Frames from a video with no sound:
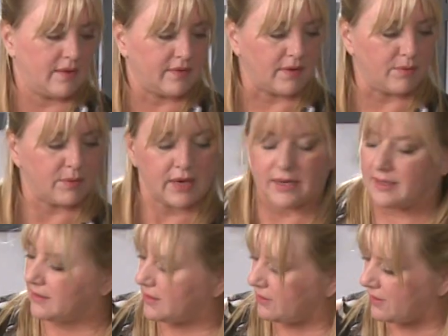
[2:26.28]
So we're going
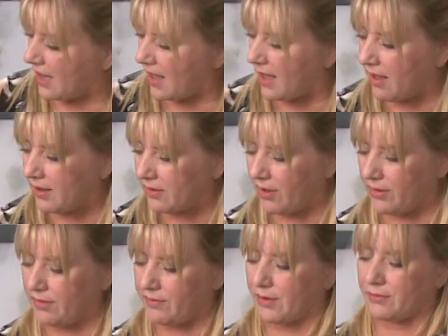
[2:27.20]
to do that on
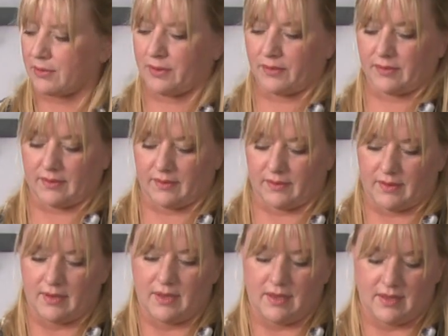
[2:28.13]
all of our
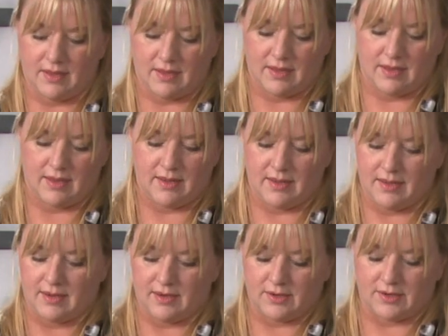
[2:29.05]
roses.
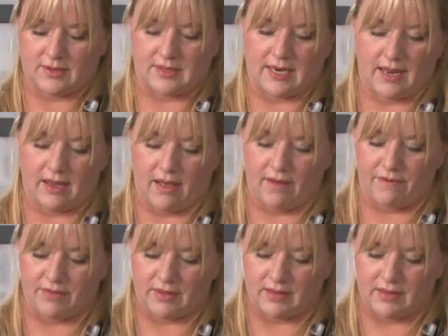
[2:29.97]
Just take off the